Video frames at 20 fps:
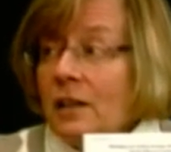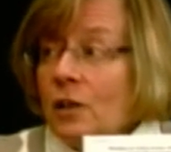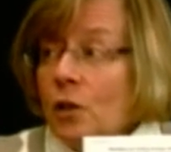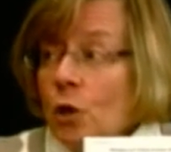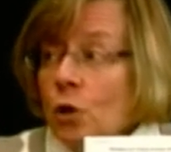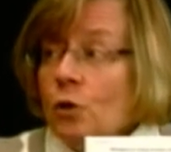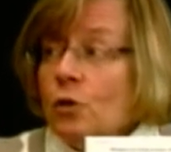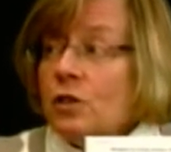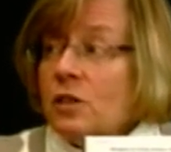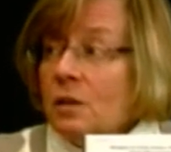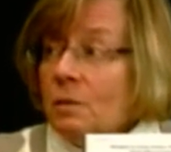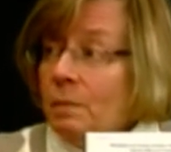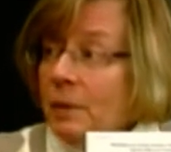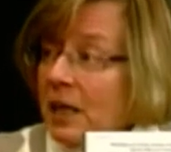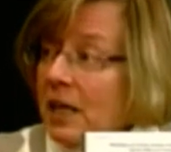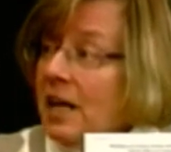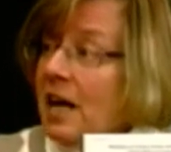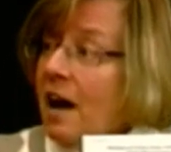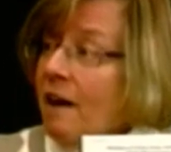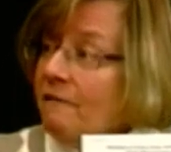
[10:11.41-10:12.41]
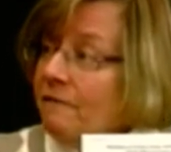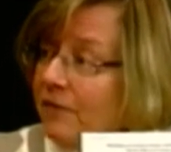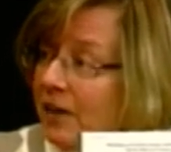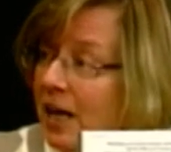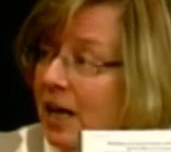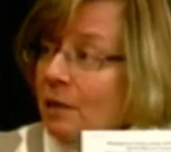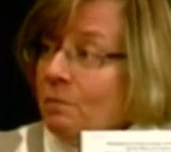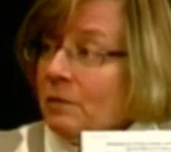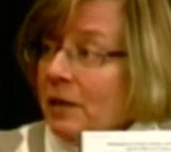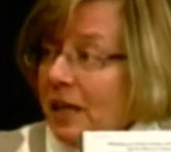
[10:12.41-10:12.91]
it used to be a
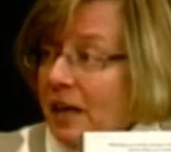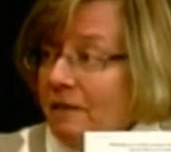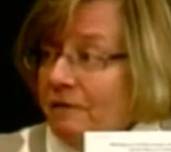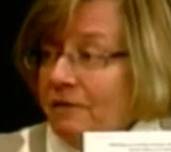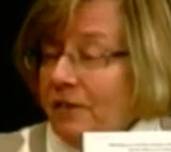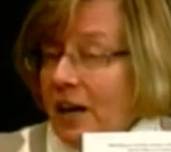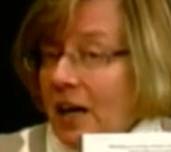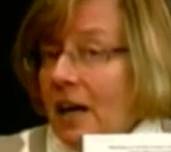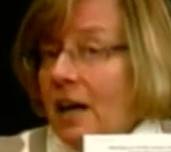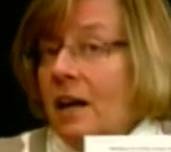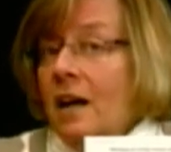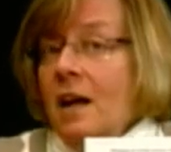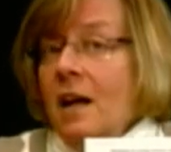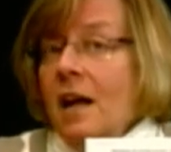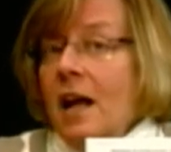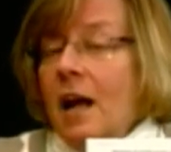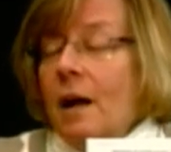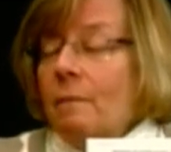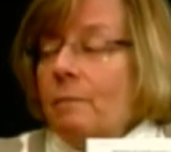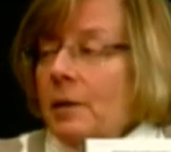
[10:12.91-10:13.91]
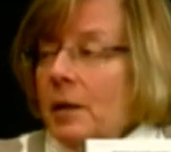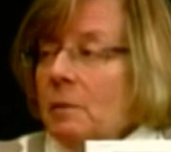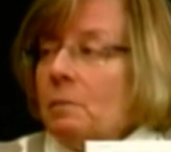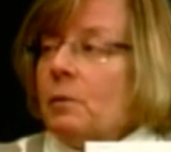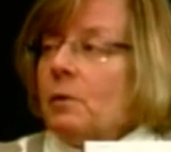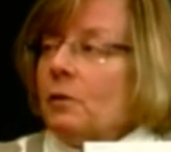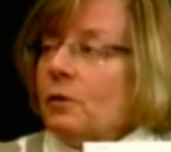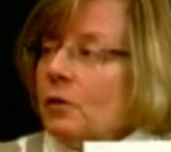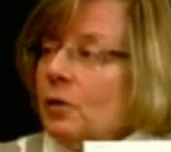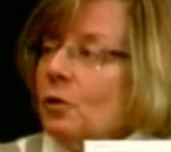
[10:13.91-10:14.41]
family affair and
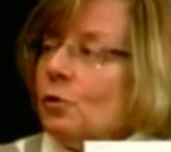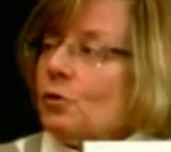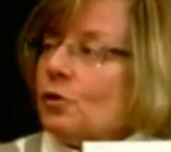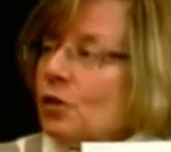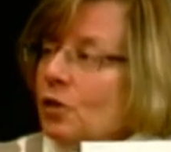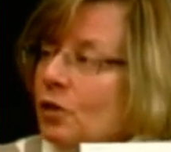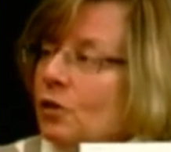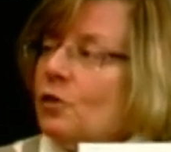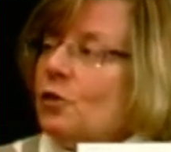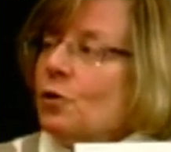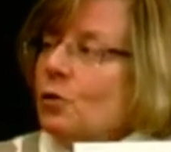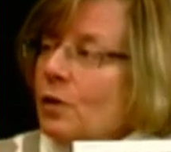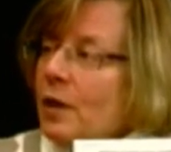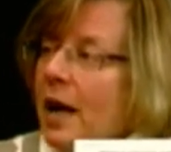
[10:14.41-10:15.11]
people used to do yeah.